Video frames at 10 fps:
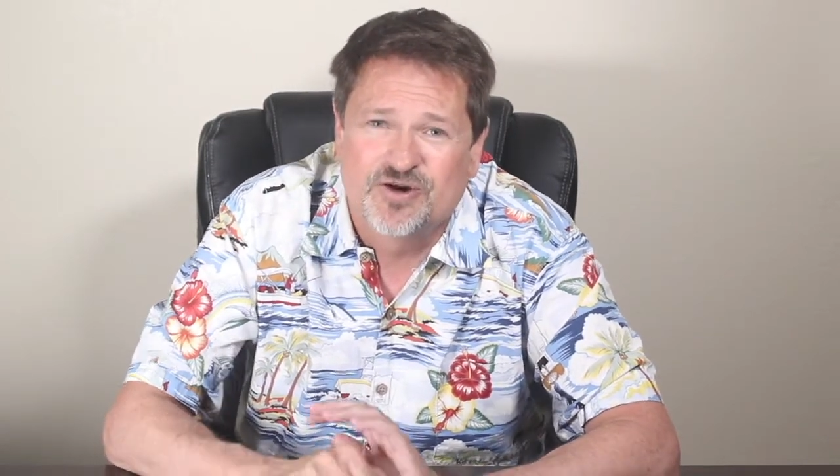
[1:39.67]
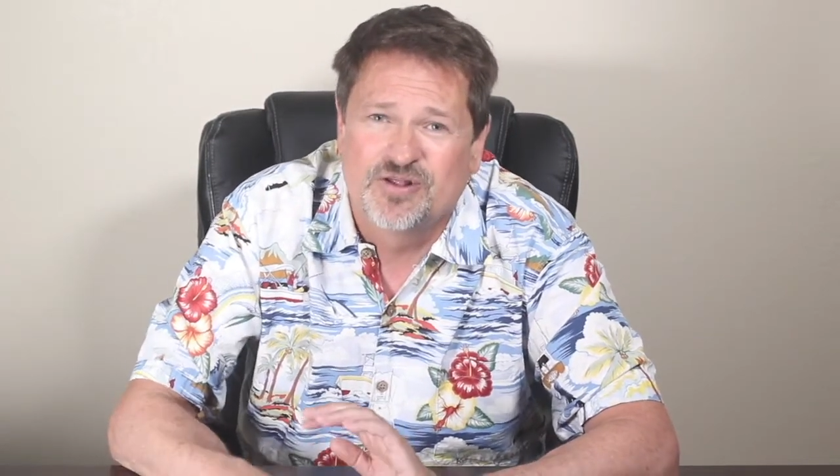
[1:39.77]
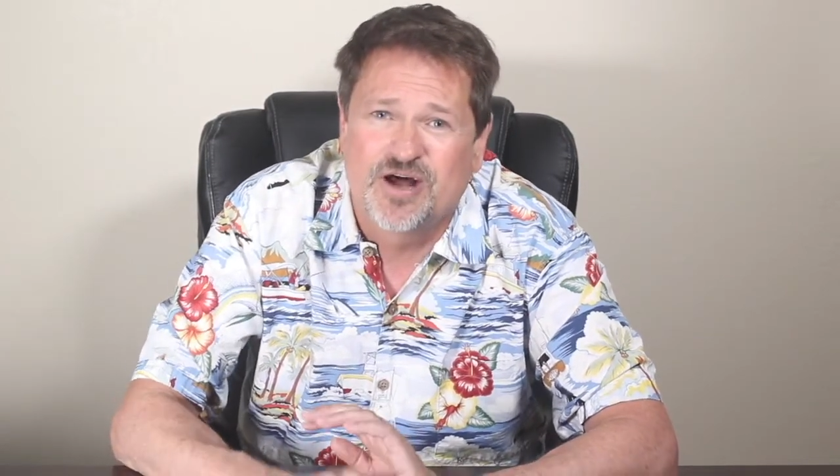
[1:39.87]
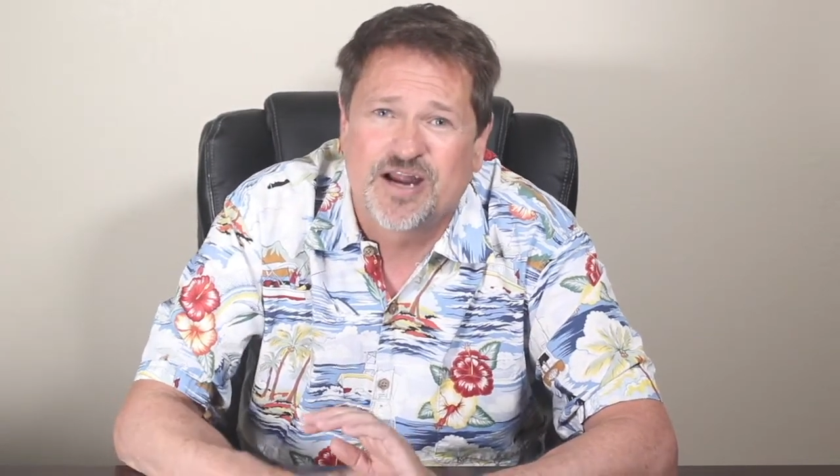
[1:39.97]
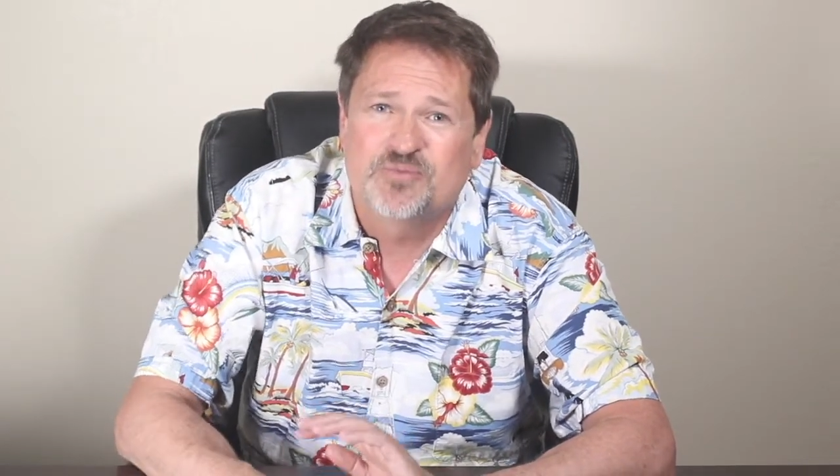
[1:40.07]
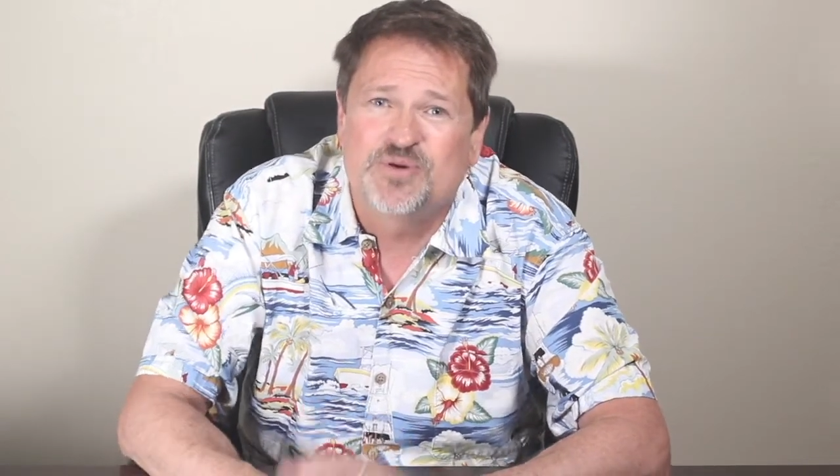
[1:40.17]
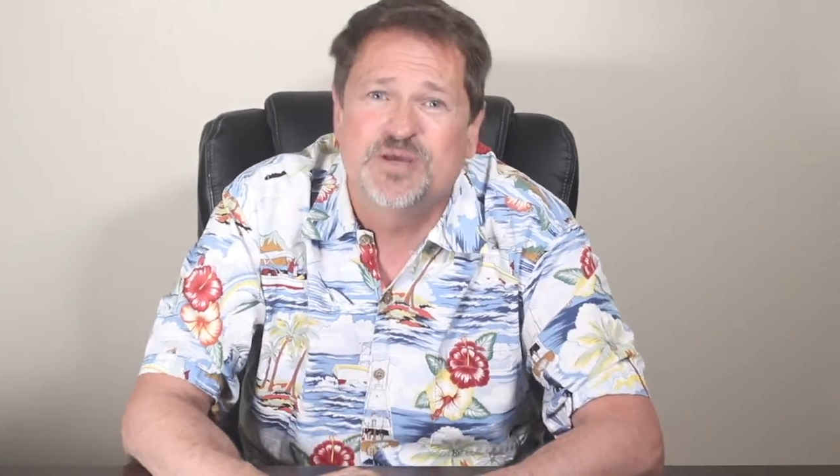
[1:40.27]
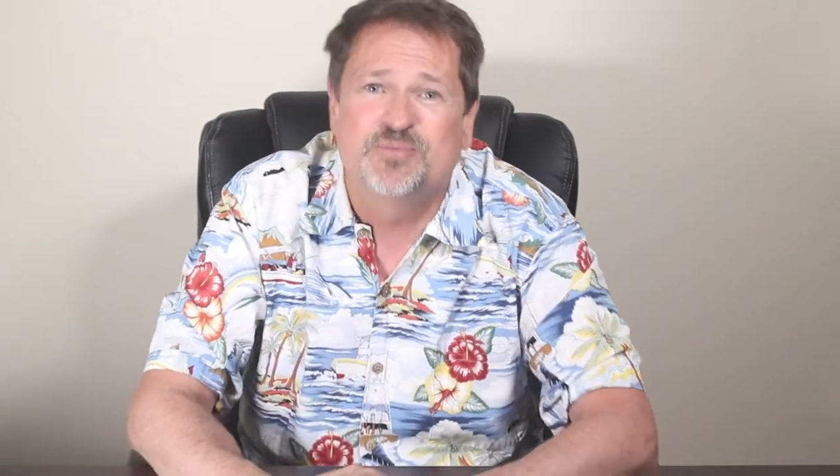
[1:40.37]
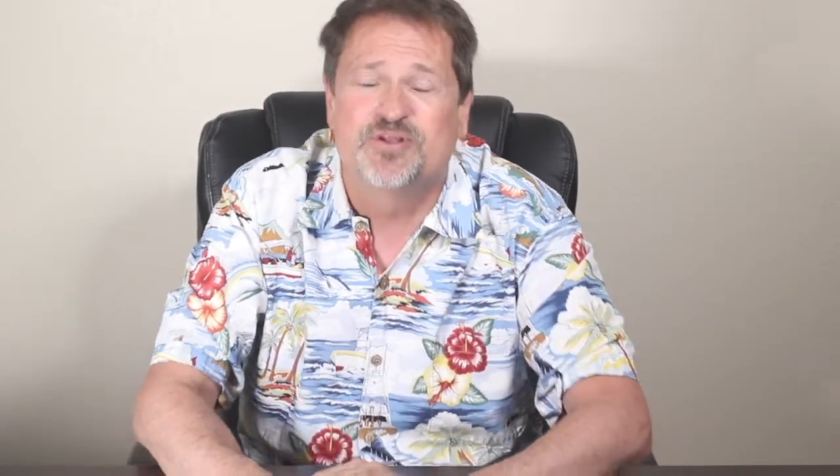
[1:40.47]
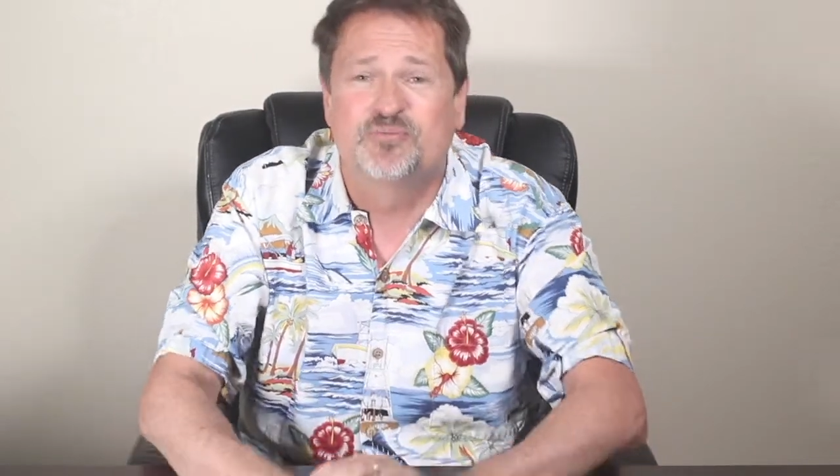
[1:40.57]
A lot of
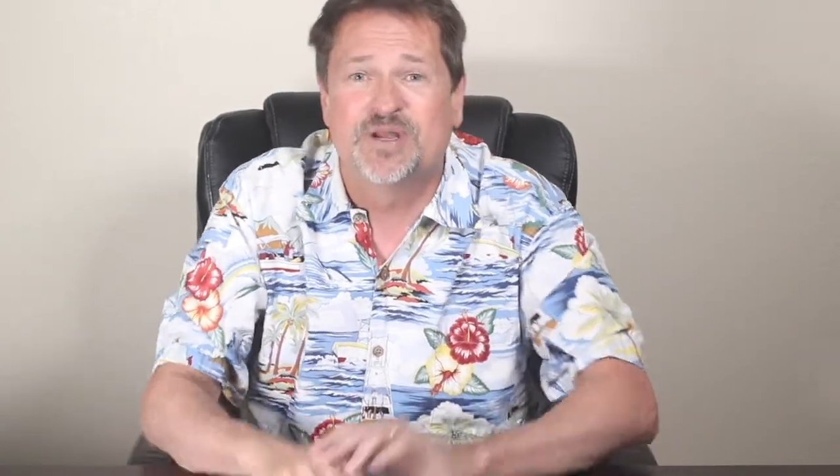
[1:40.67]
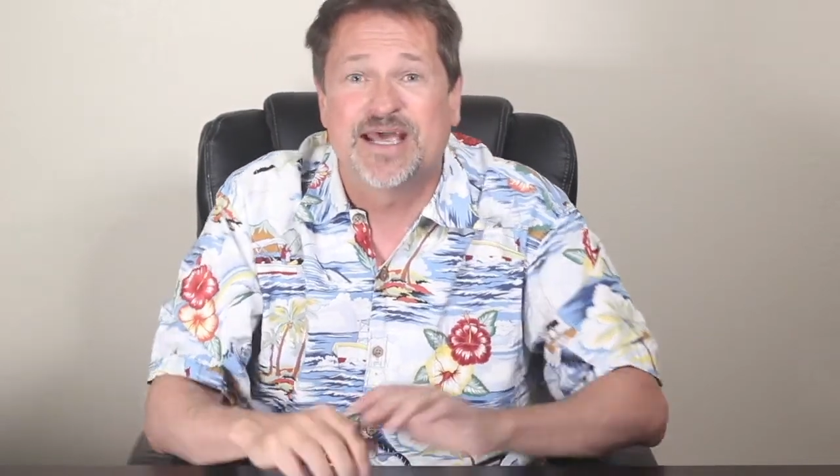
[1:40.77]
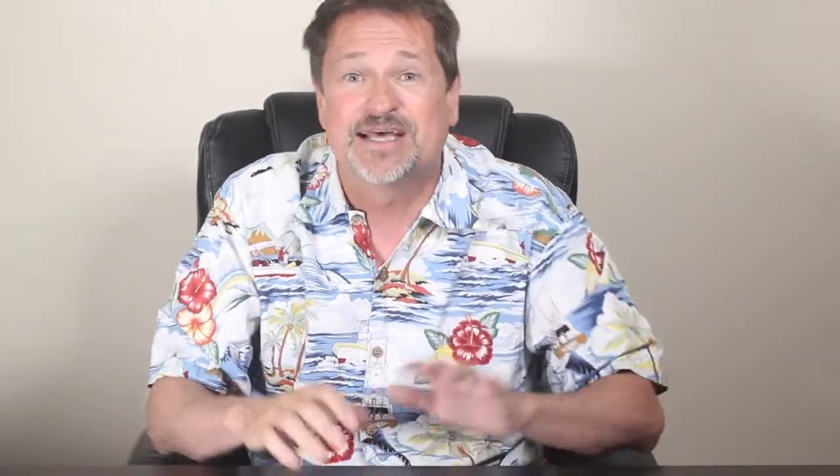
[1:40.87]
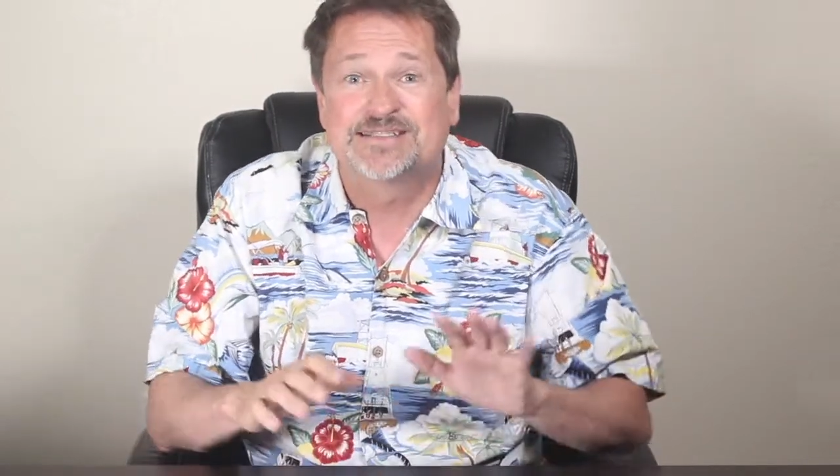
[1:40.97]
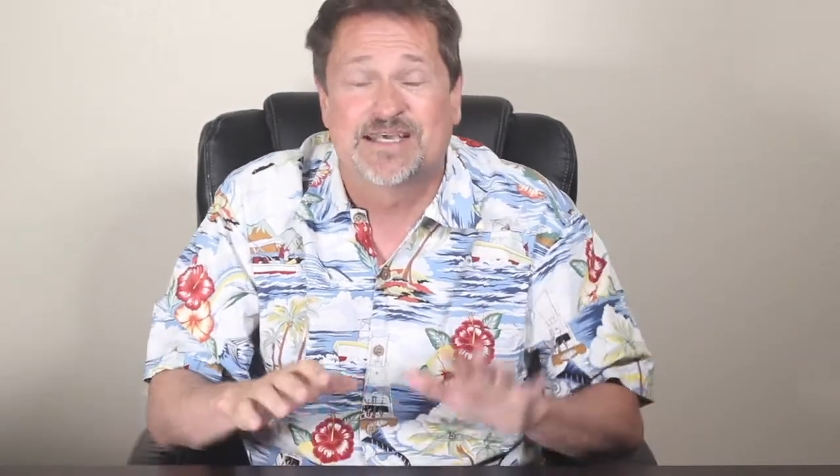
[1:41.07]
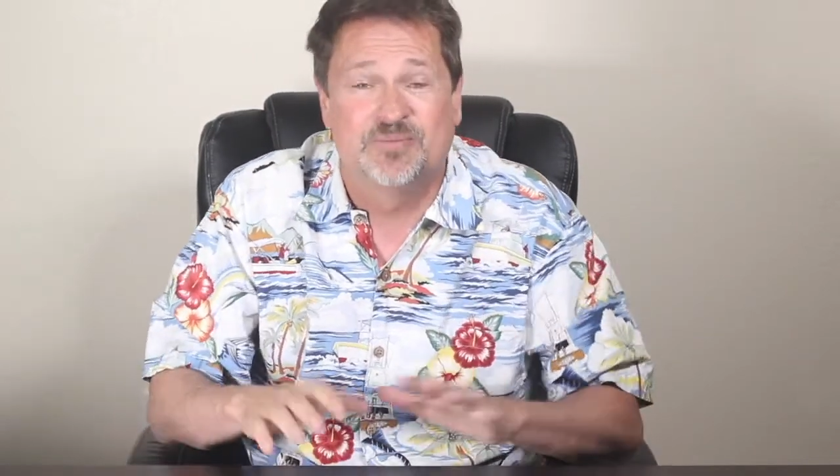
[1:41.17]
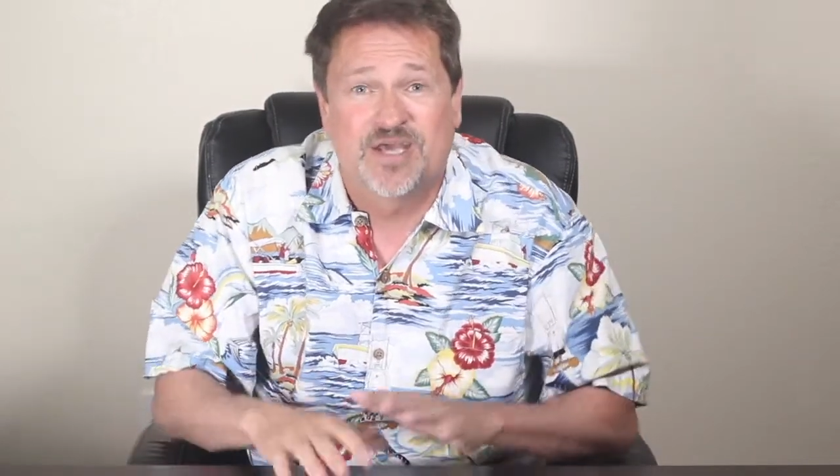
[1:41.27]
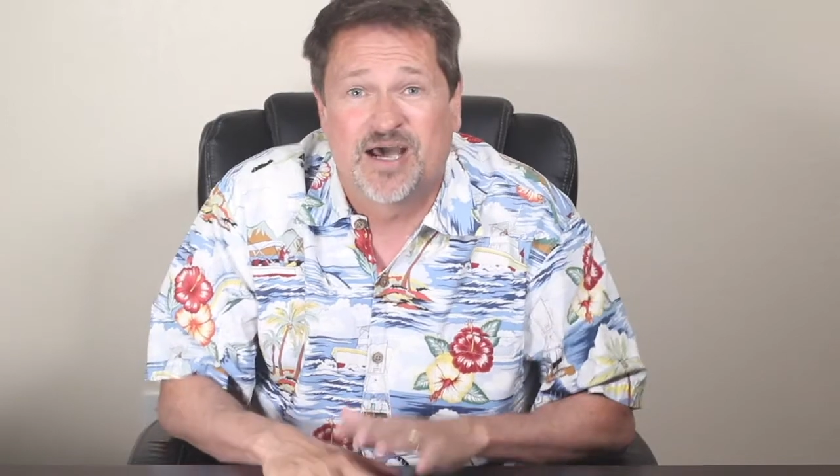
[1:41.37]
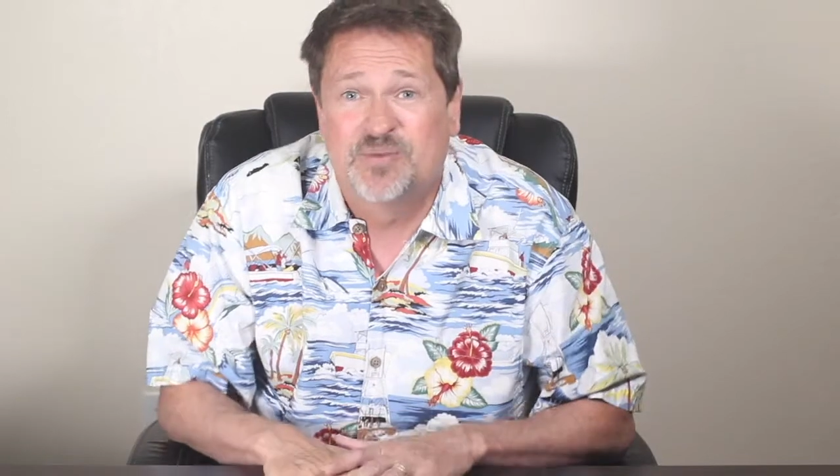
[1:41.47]
people have been asking me,